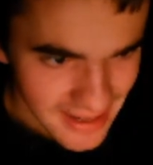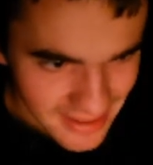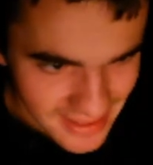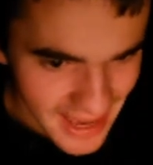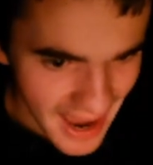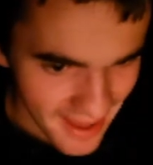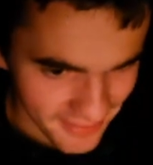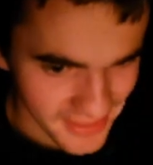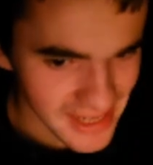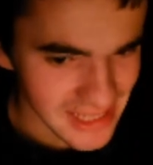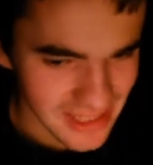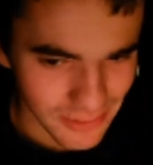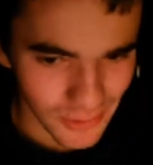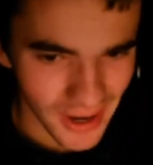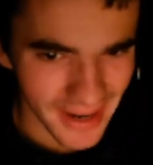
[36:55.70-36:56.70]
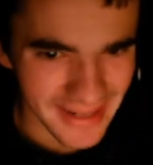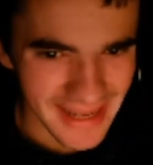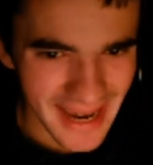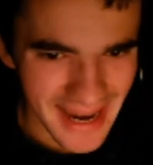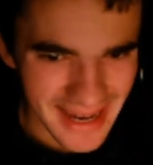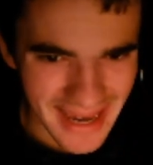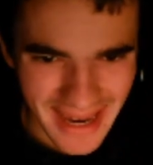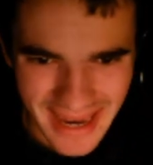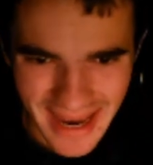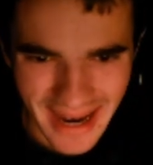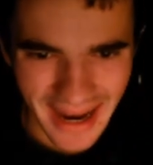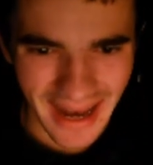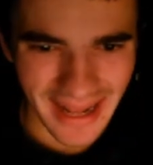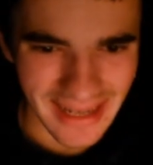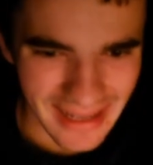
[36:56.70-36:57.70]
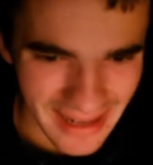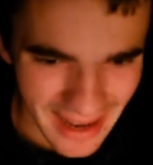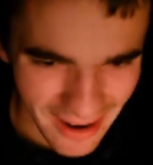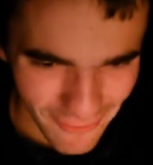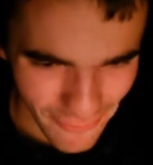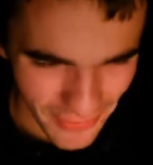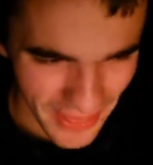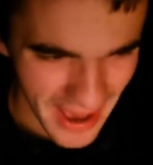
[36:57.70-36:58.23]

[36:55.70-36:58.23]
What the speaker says: Yeah, this one. Yeah. I love